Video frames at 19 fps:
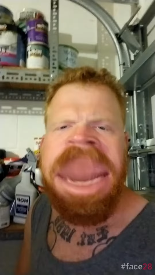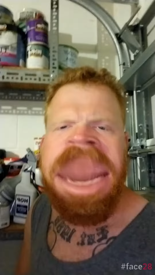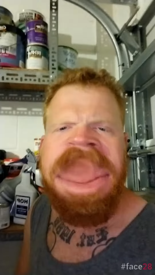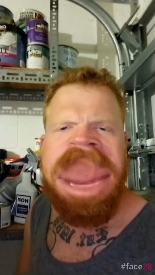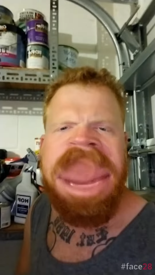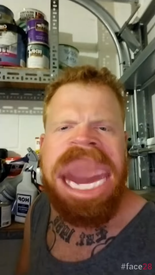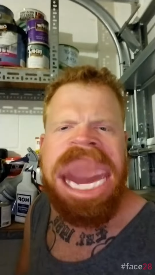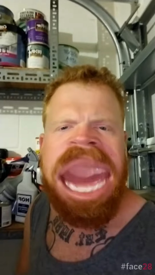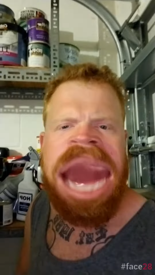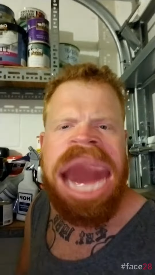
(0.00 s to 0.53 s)

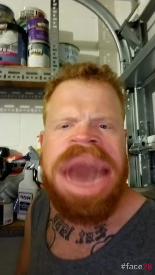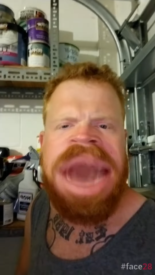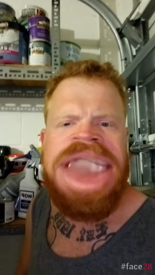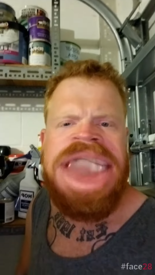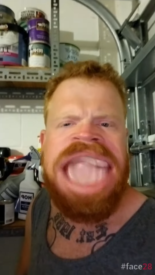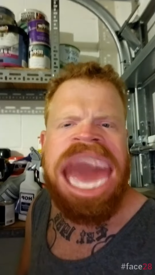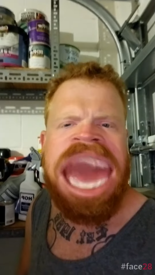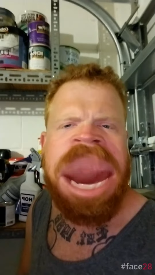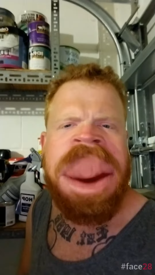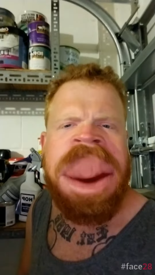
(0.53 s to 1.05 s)
Something
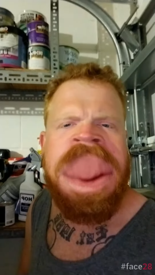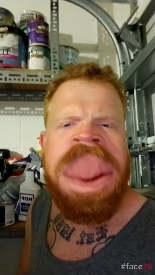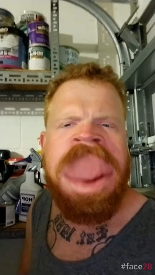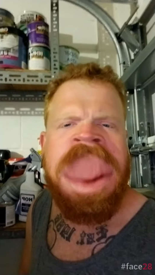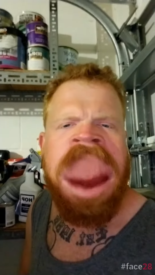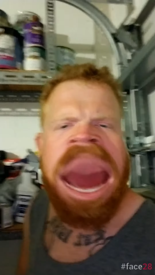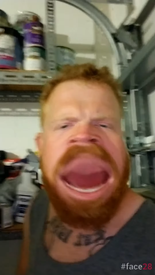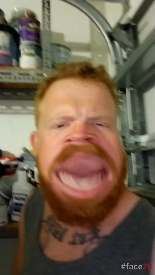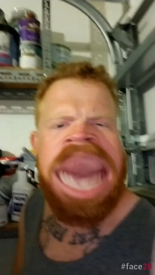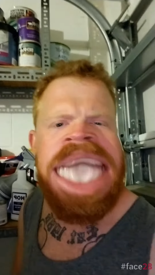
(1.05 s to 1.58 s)
else that
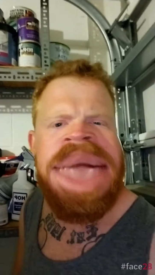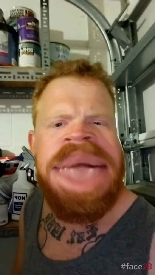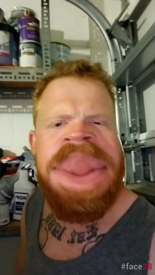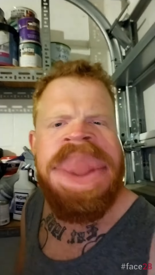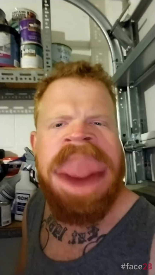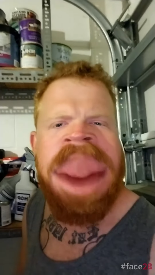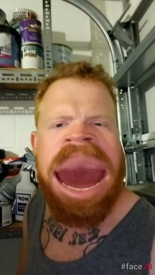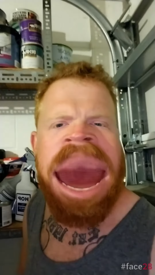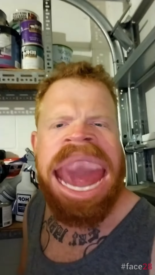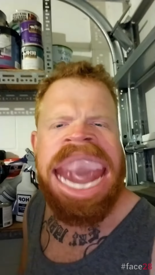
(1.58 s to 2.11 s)

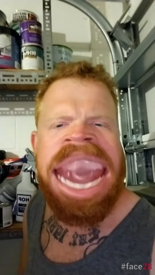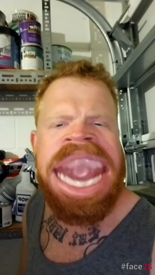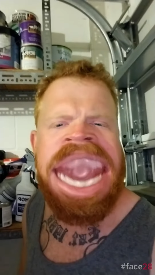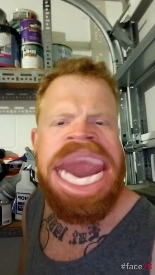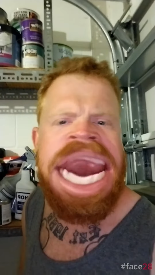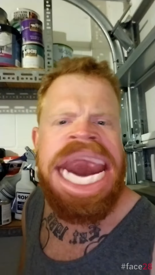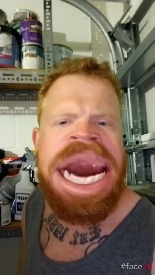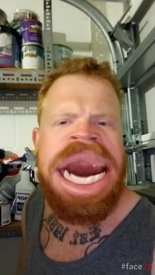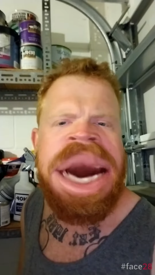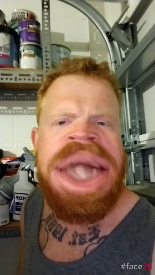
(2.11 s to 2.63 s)
grinds my
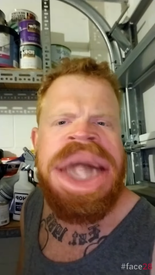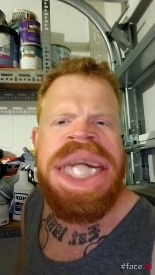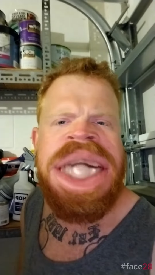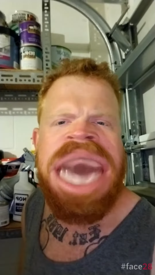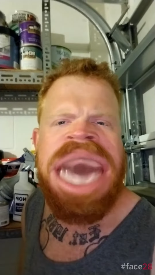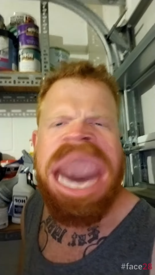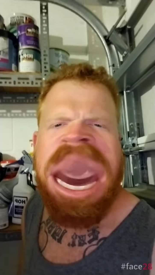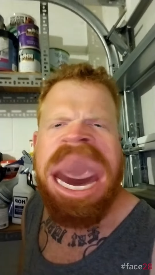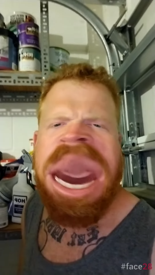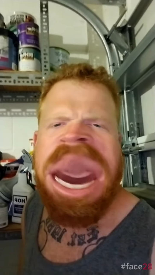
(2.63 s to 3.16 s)

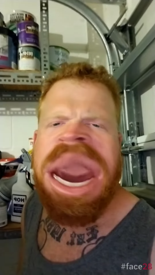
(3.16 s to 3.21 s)
gears.